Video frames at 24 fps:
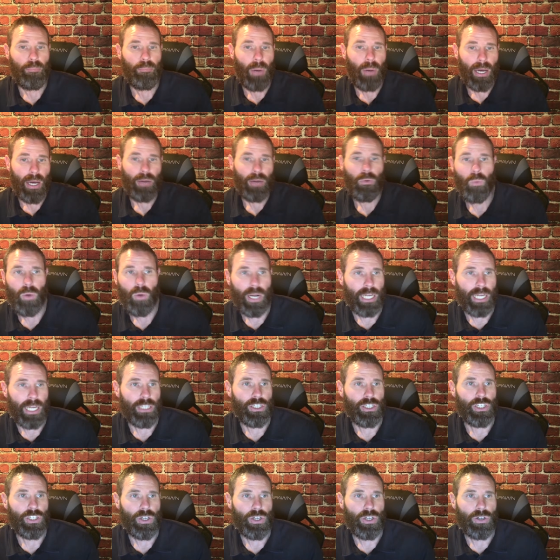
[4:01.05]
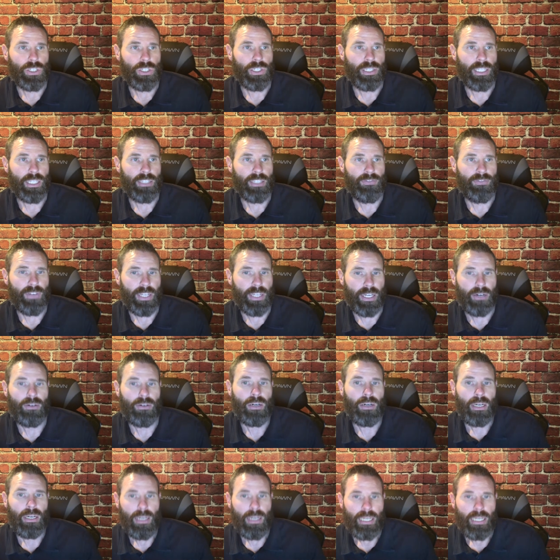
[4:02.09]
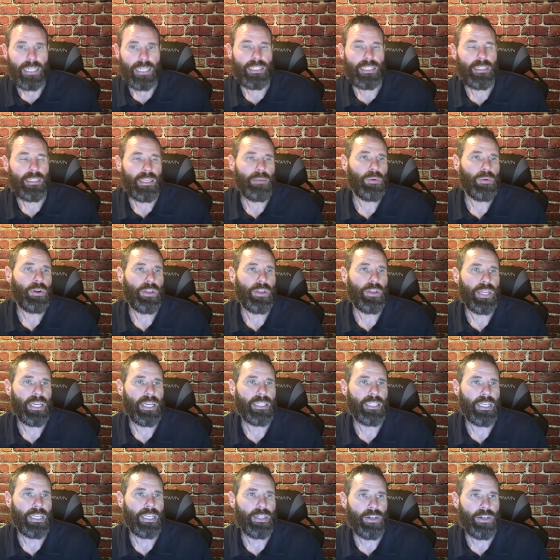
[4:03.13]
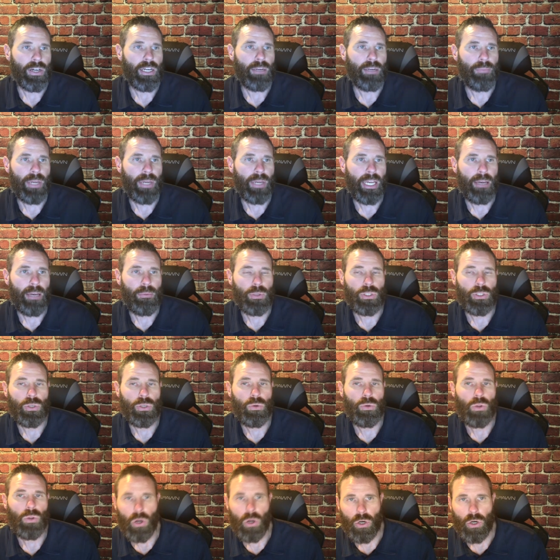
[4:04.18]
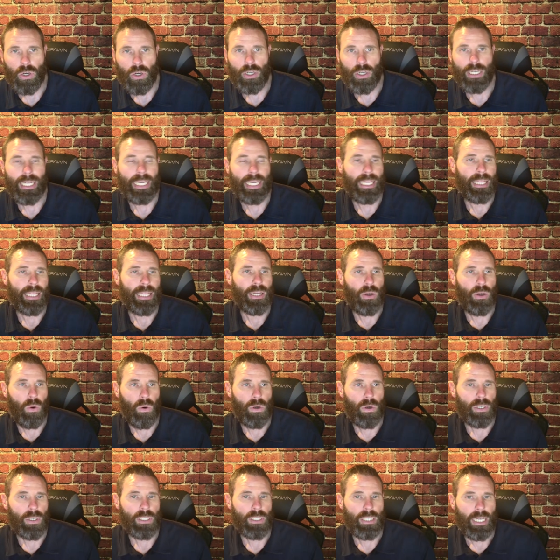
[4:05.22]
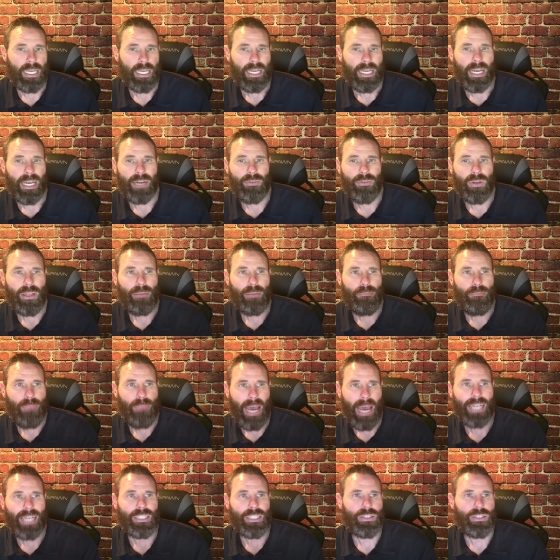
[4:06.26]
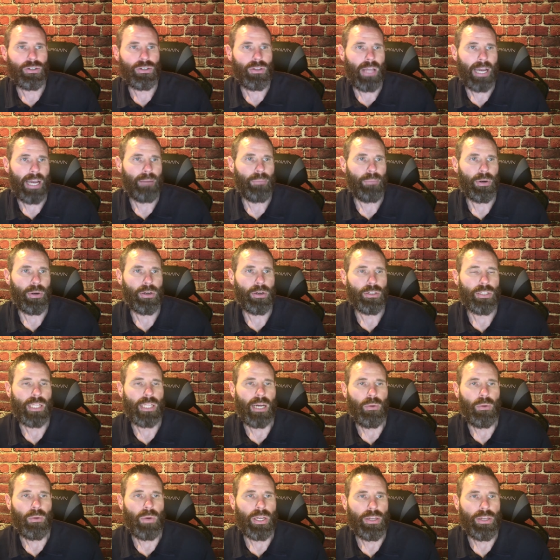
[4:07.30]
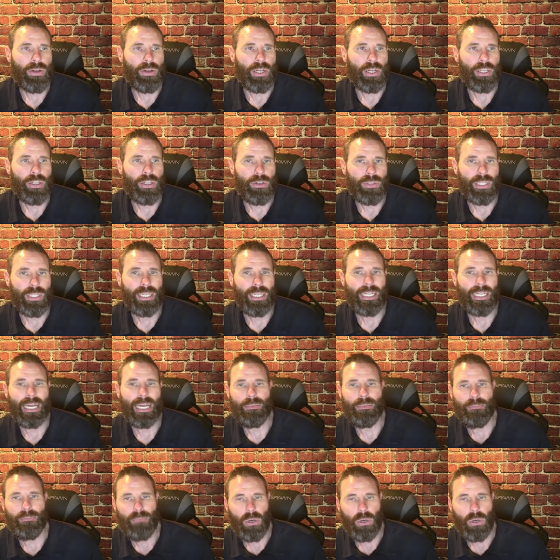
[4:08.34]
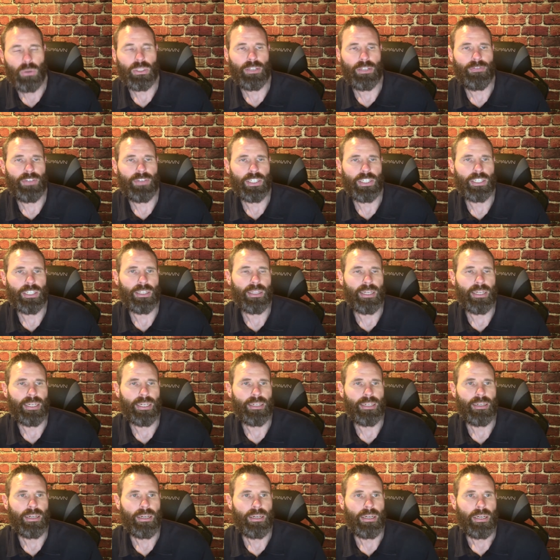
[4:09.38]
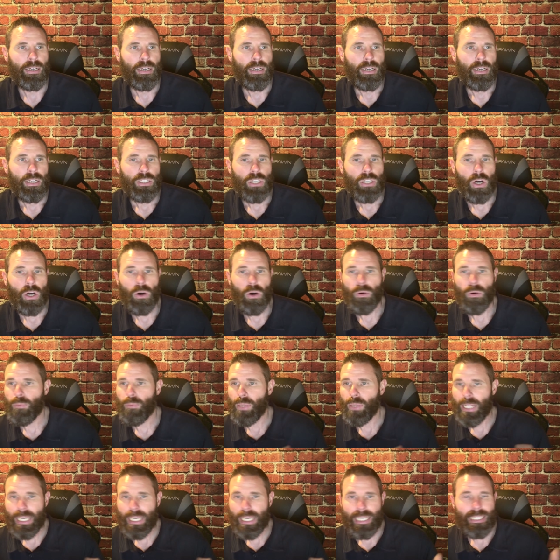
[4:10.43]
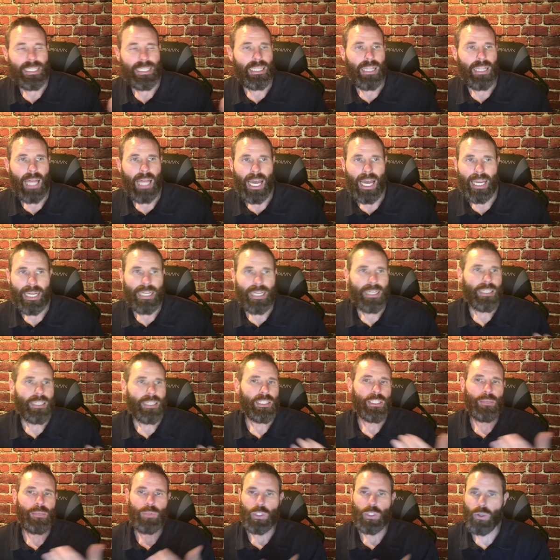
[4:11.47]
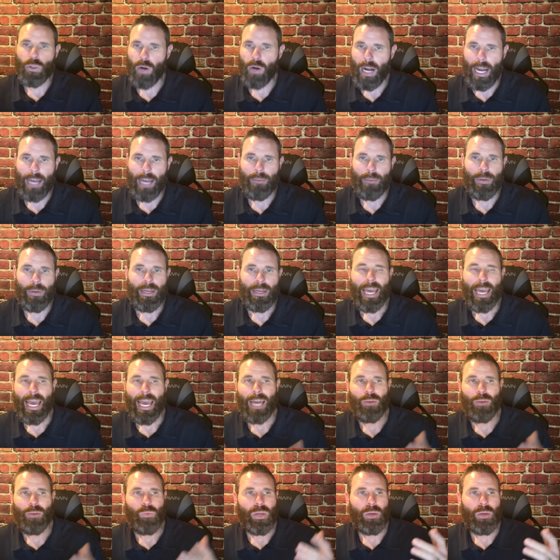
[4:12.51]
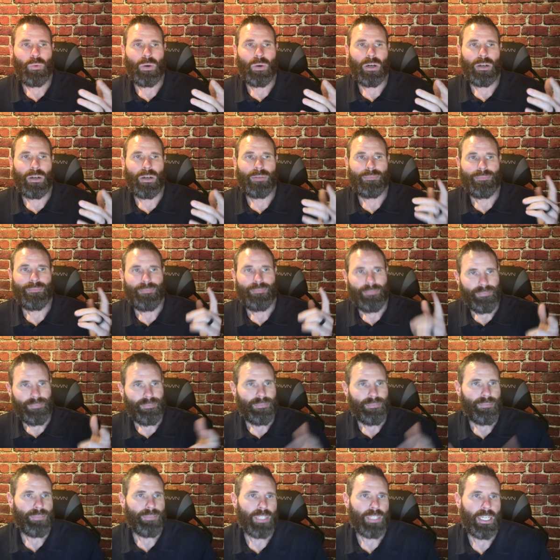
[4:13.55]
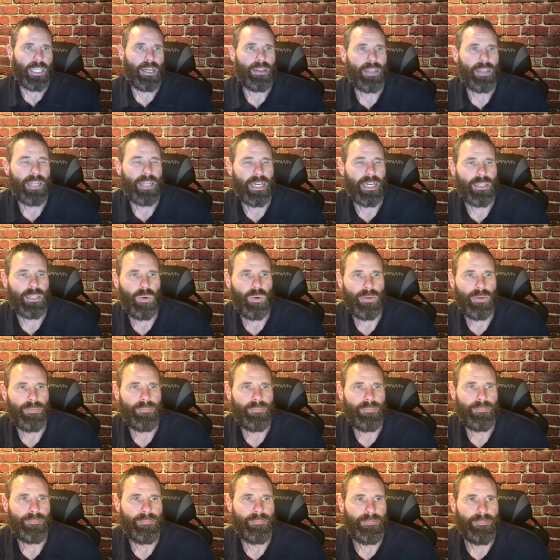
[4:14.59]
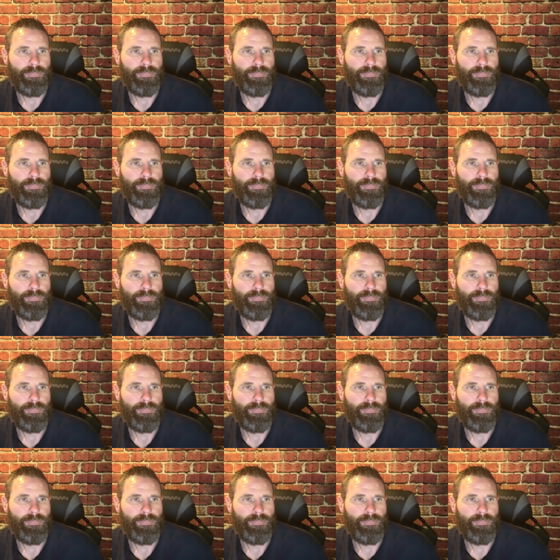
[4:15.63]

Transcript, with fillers: But what I just showed you in this video is similar things that you're going to be able to learn in the course and really master Lightburn so that way you can use it most efficiently. So please like, subscribe, and we will see you on the next one.